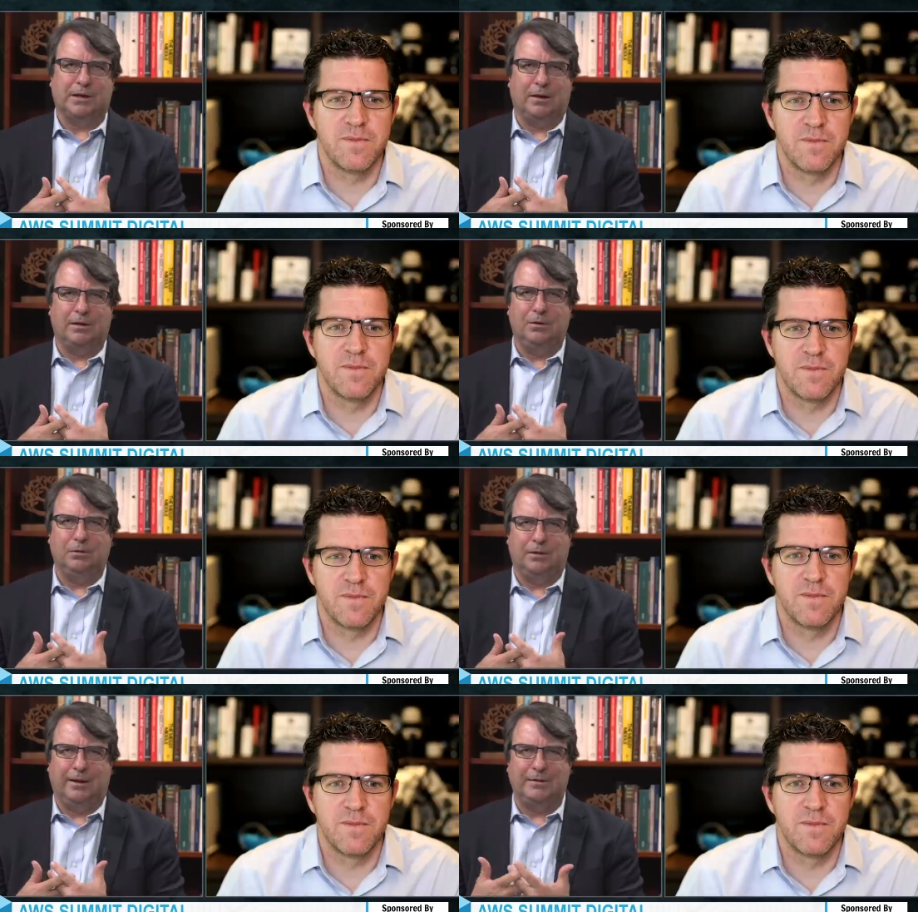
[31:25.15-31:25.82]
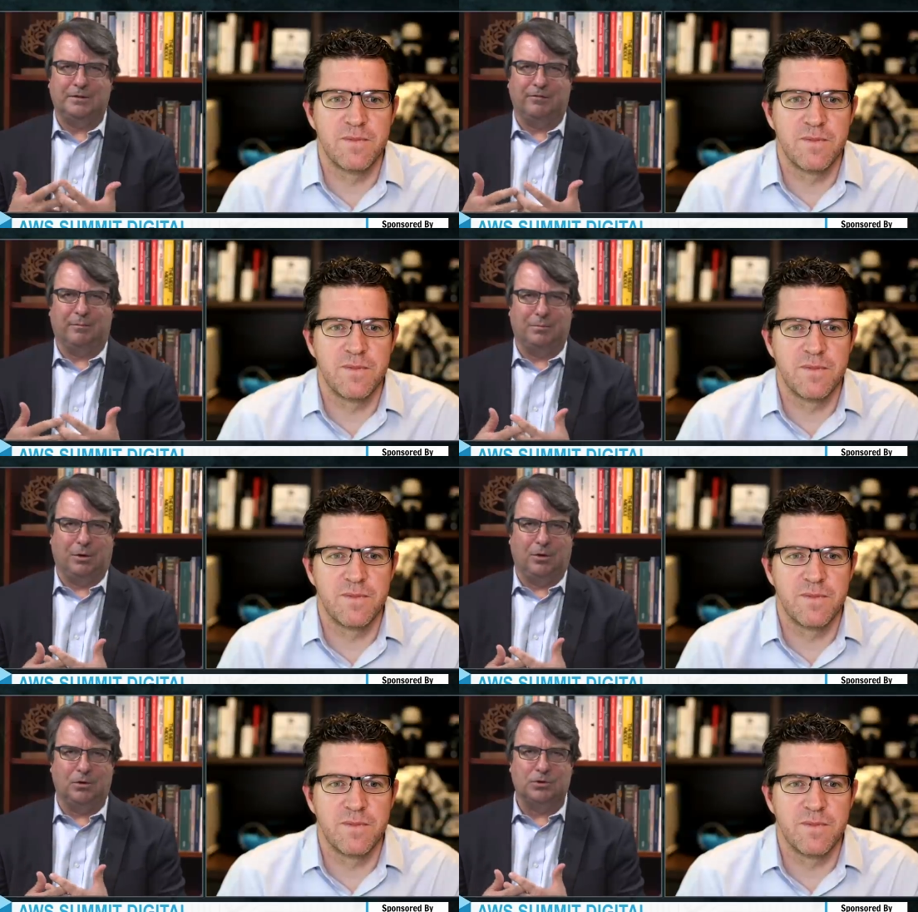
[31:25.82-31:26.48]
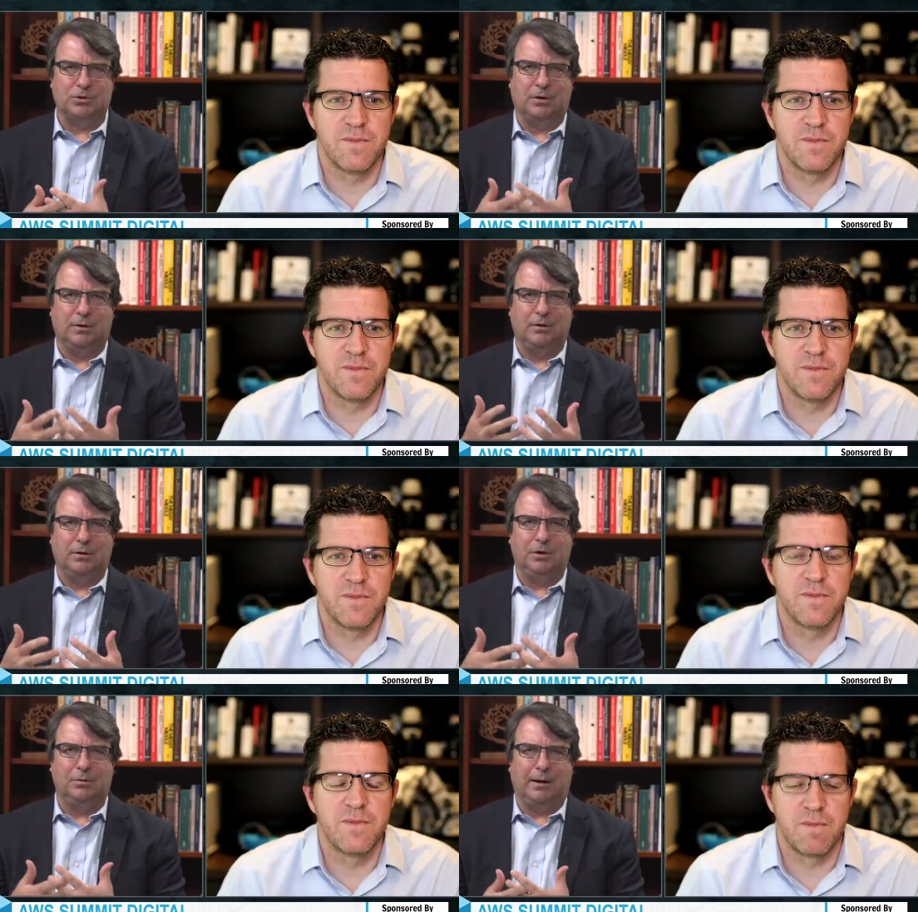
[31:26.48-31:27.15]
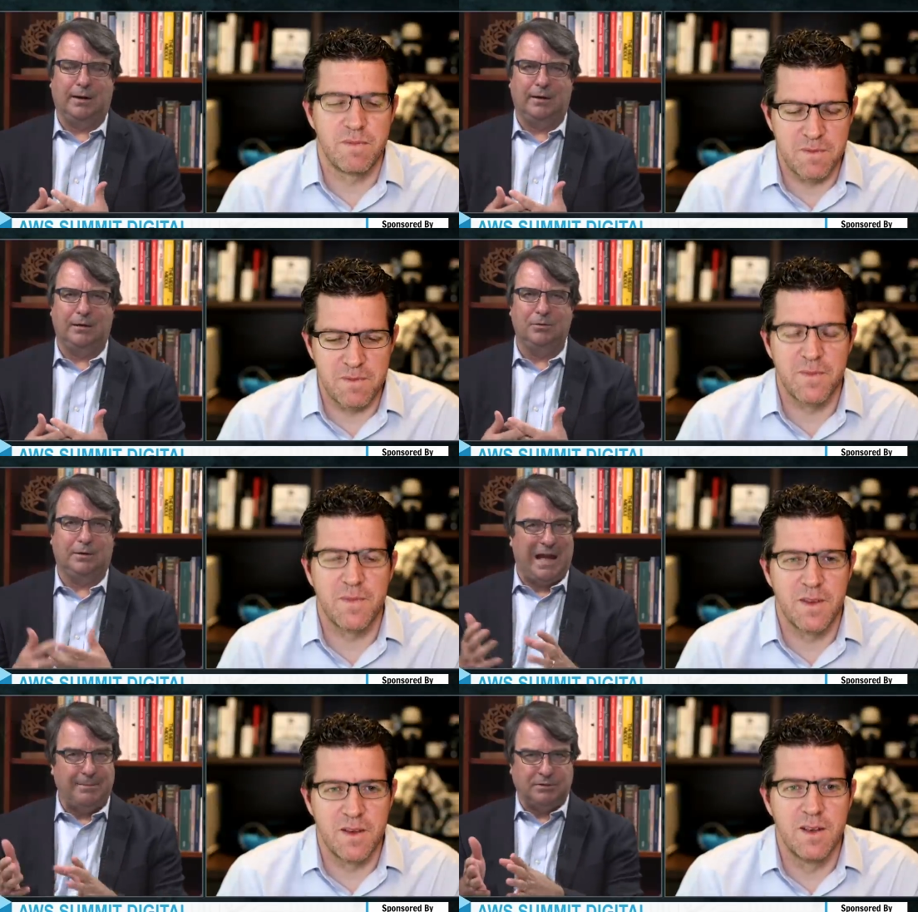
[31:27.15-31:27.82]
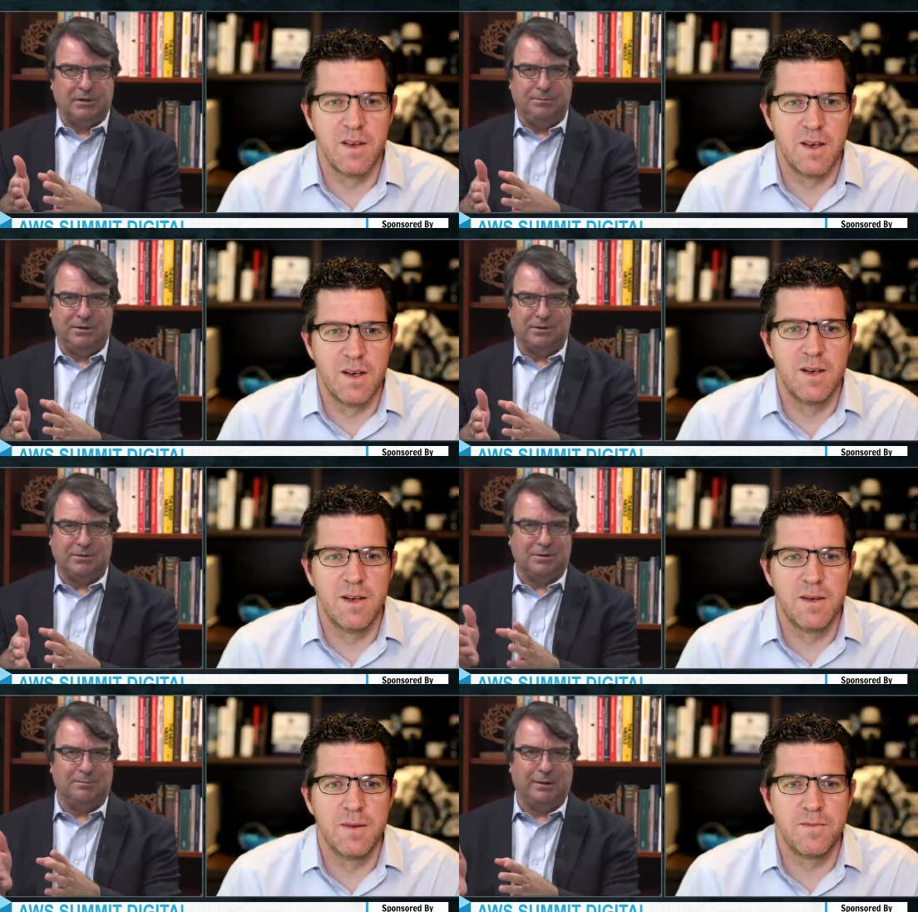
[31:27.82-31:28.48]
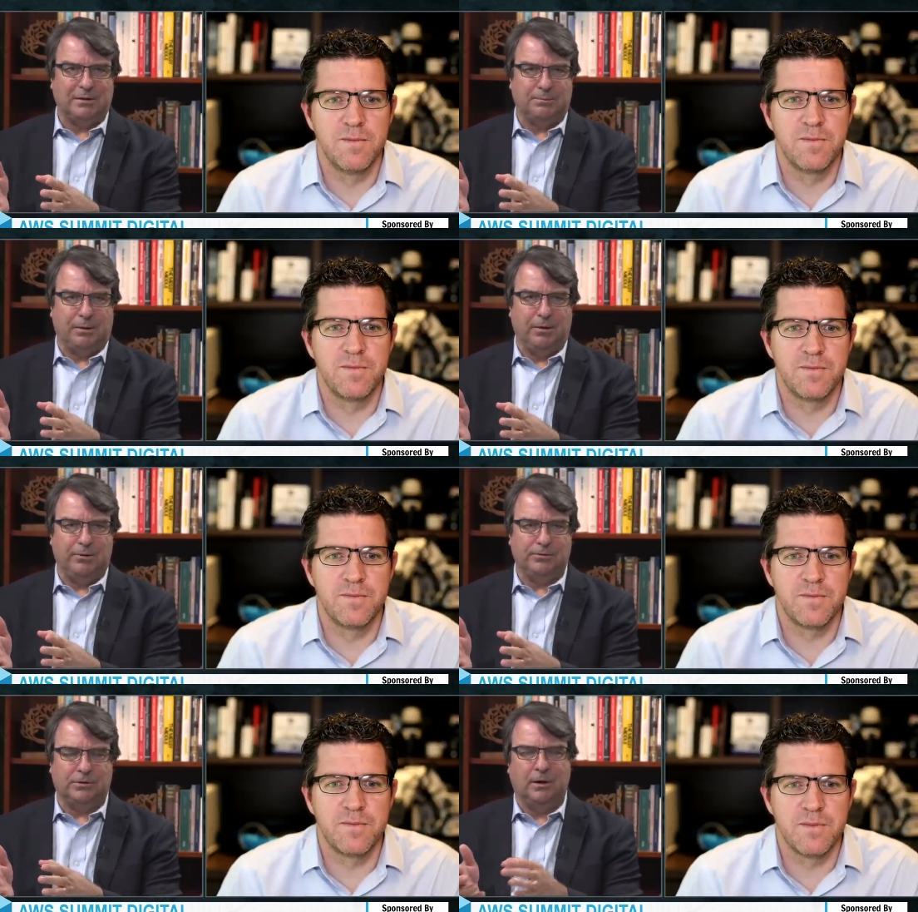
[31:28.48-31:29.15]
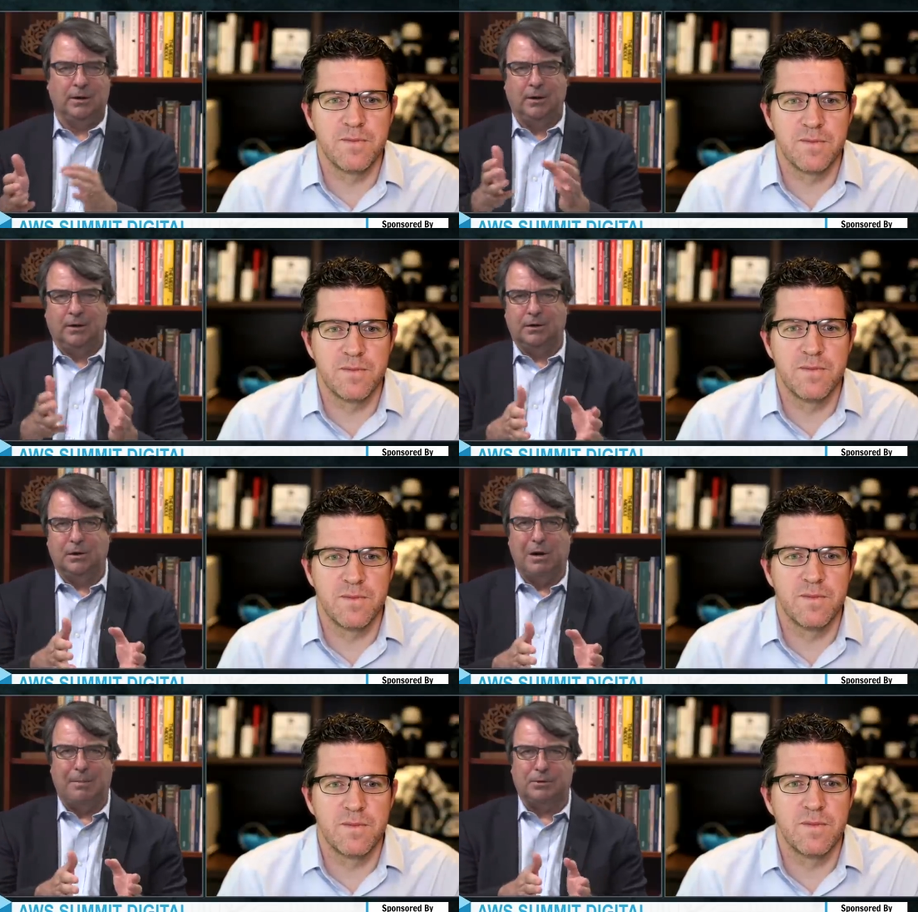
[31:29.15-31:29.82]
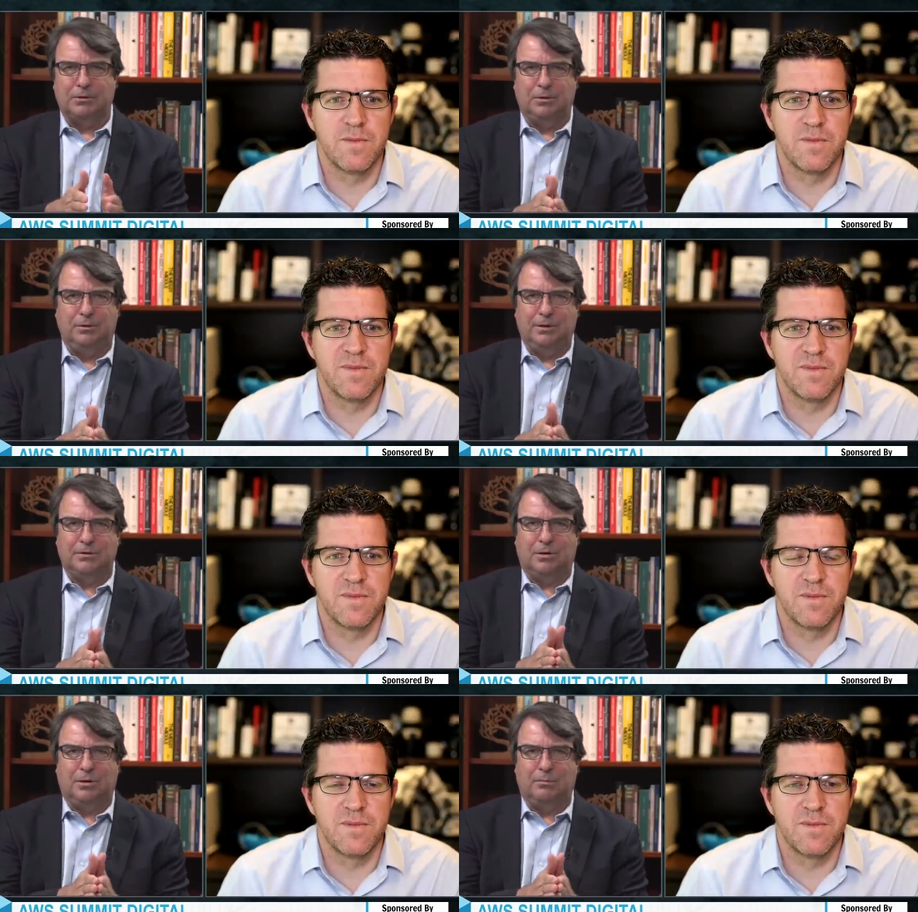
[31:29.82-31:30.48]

Speaker 1: of new things have emerged. New, uh, new gaps in businesses have been exposed, new opportunities are